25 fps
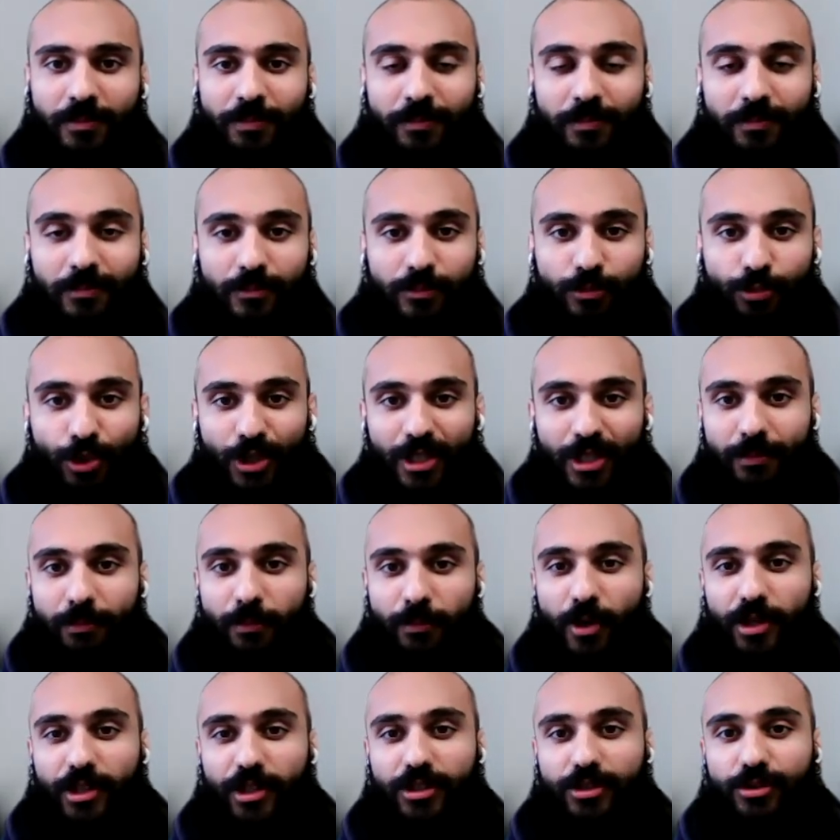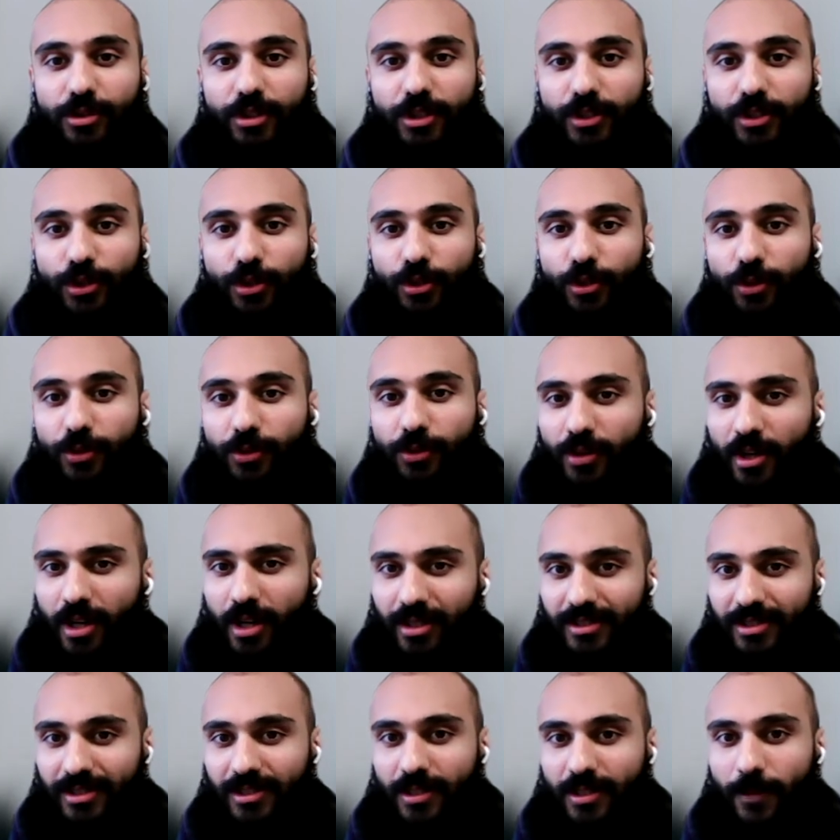Start really monitoring
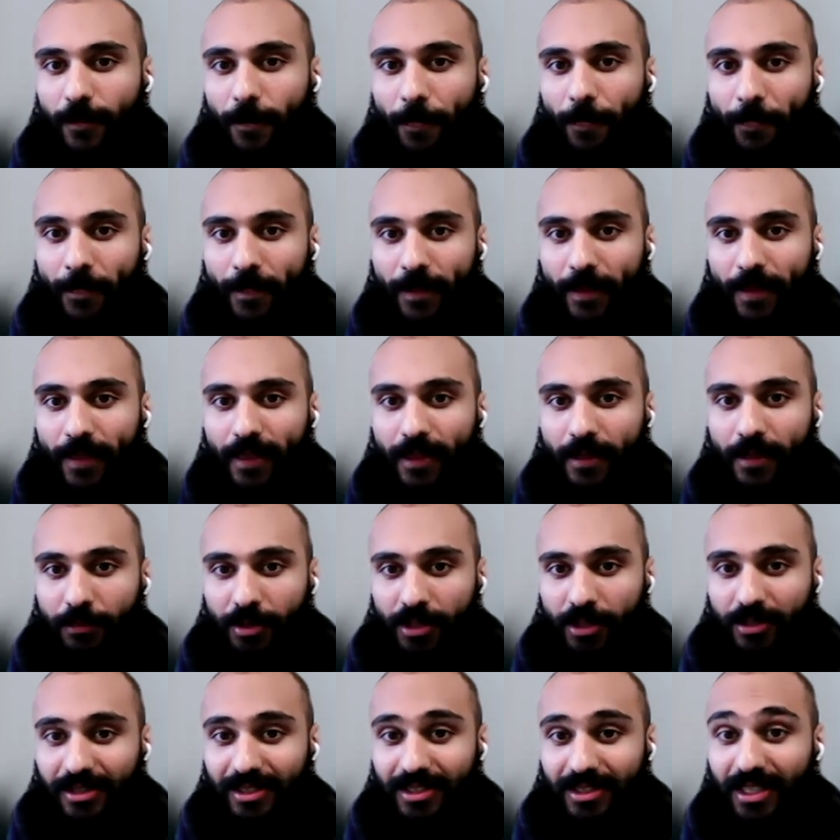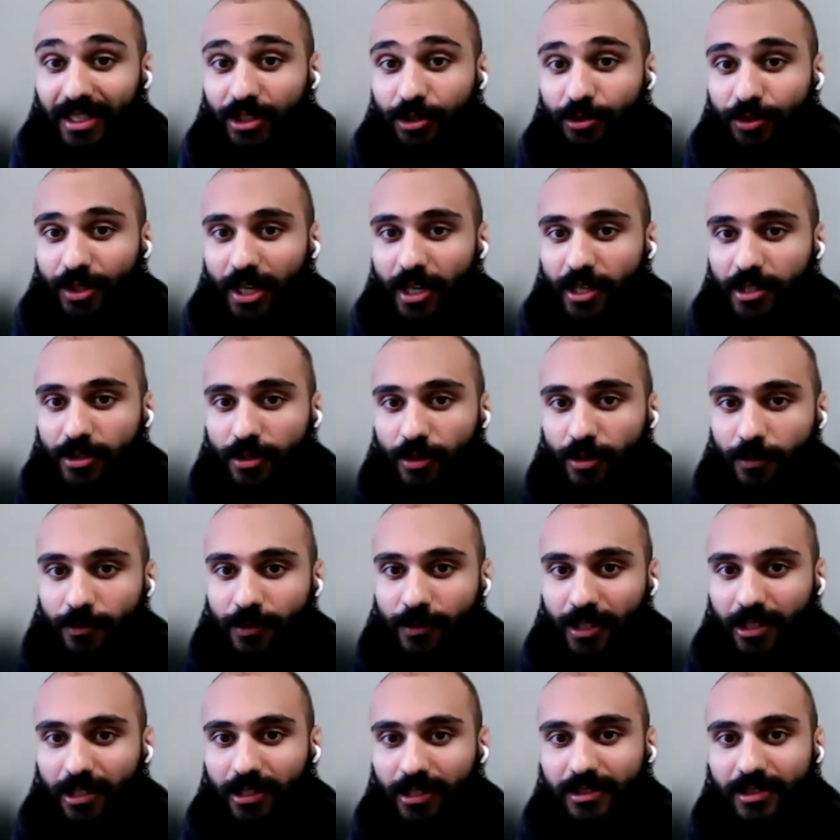your thoughts because they
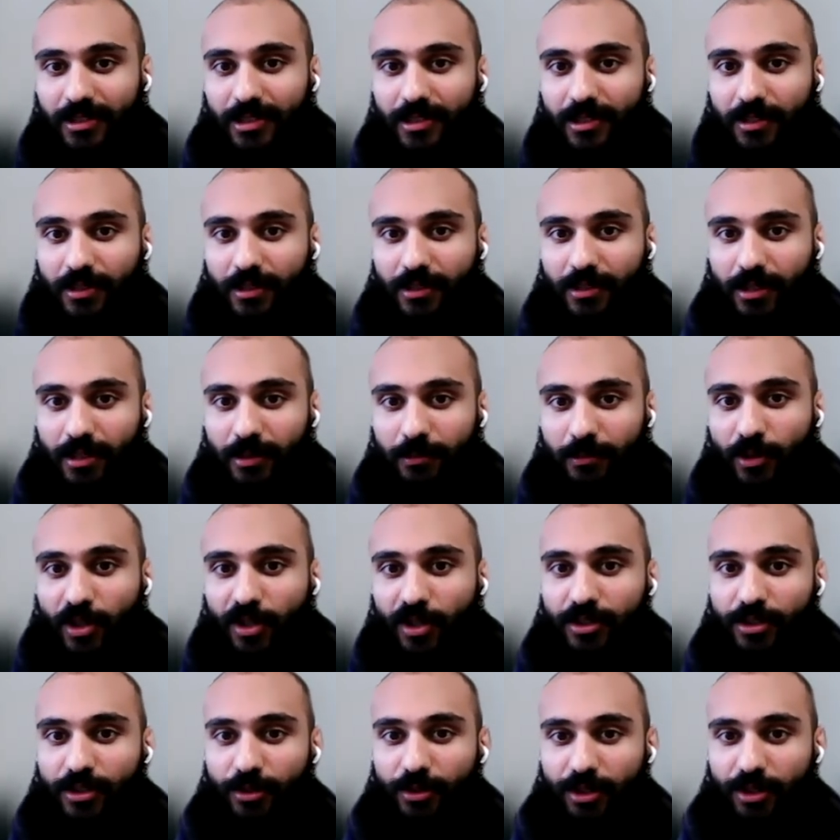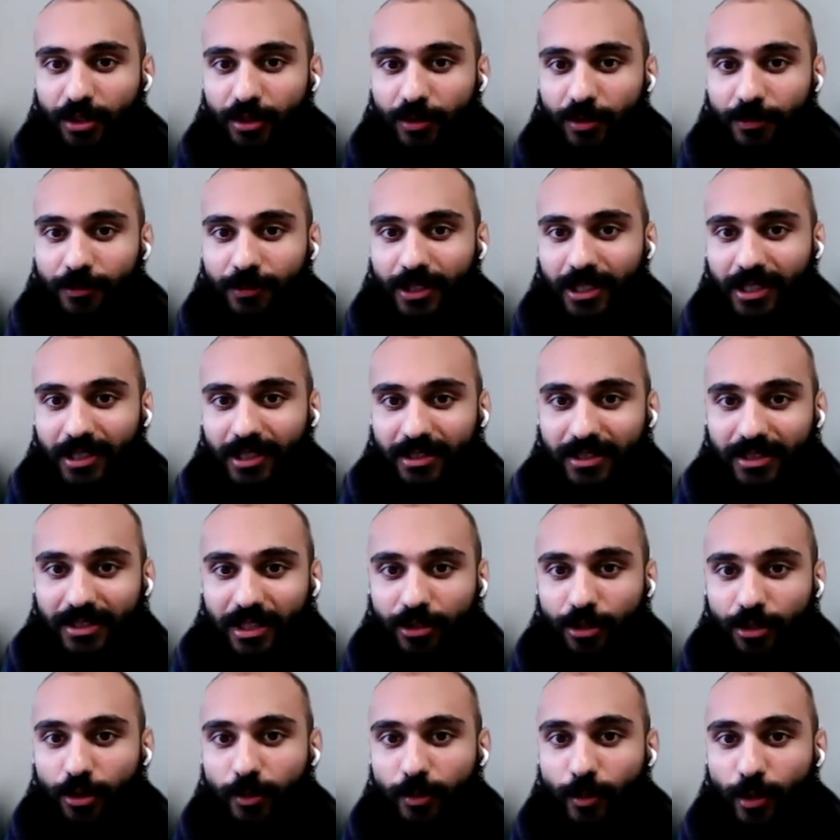create your feelings. Monitoring your
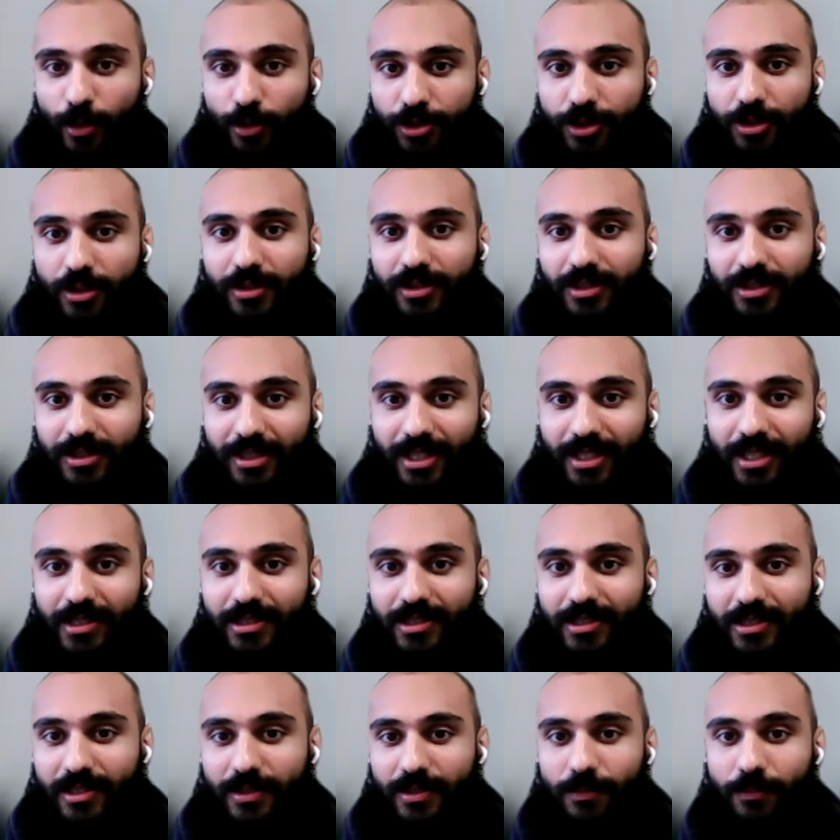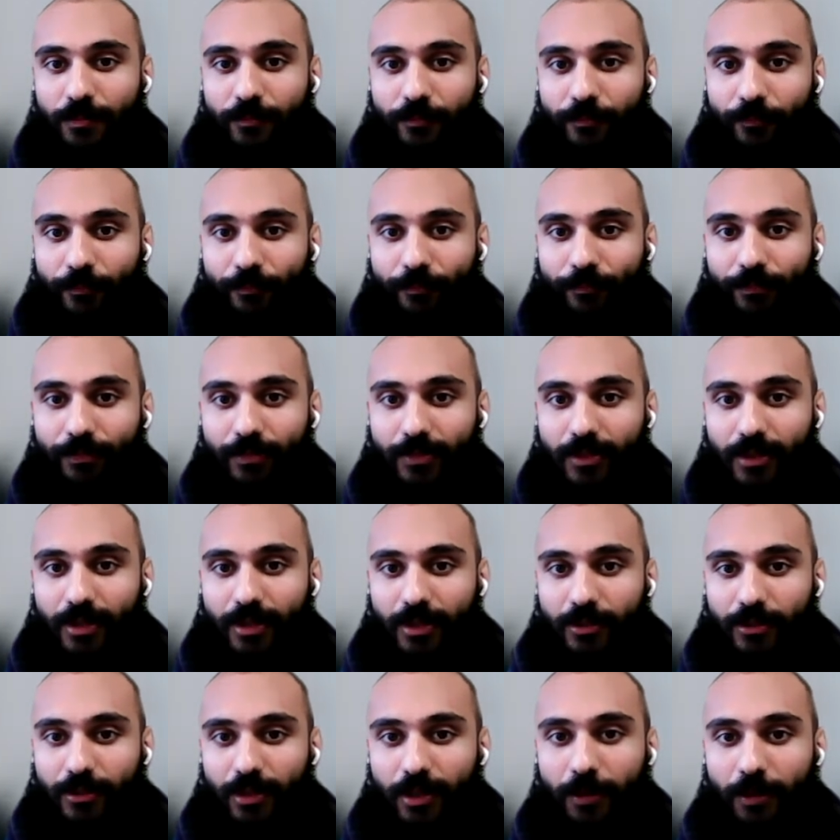feelings and your emotional states,
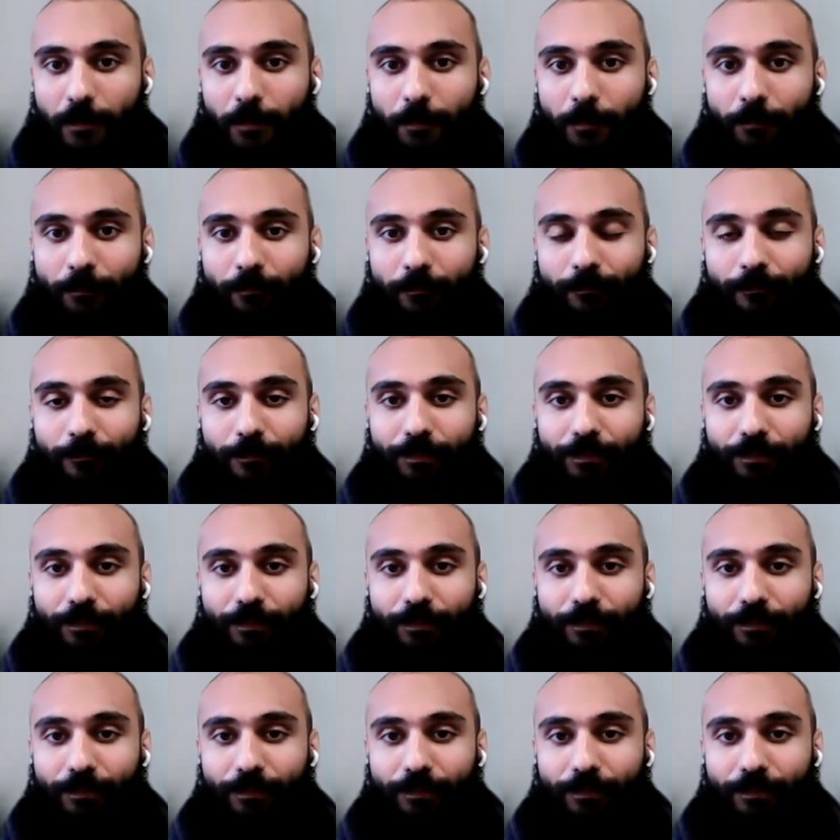right?